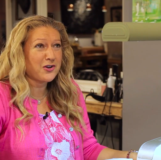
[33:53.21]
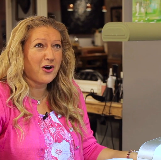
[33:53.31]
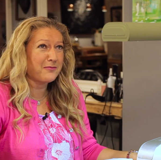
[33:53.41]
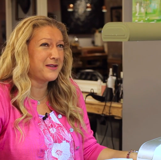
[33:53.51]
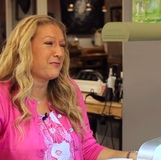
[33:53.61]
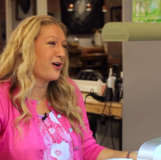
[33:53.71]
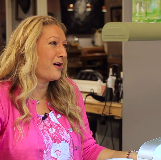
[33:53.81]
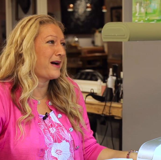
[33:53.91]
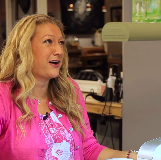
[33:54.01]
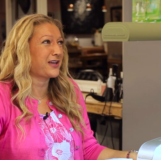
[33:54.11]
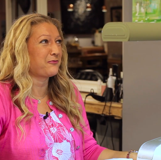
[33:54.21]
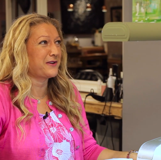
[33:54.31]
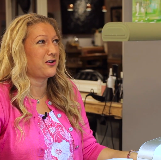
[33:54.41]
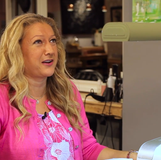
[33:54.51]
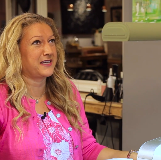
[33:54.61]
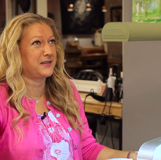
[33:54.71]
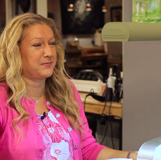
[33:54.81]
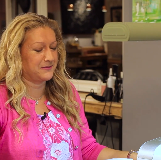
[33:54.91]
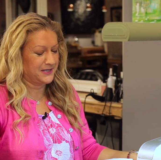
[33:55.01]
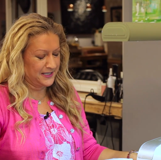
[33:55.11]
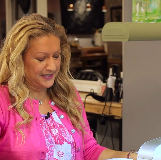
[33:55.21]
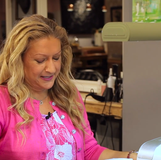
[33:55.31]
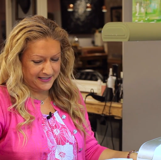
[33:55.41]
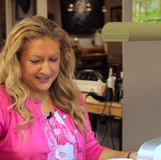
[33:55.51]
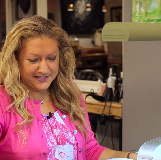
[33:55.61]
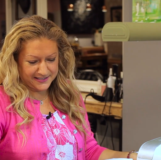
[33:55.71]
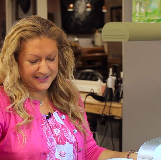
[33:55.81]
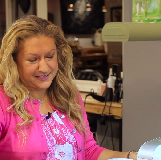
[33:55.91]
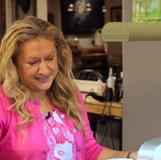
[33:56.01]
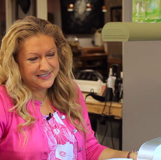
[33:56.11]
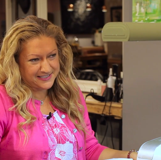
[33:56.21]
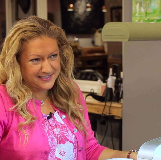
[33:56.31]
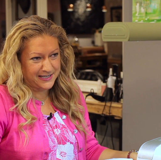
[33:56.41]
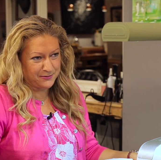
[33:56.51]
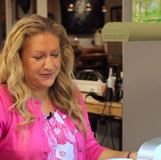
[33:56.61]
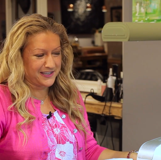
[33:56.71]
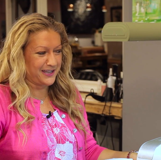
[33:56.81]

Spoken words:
Tommy, Mom. How can we not keep him? Yeah, because it's the name of the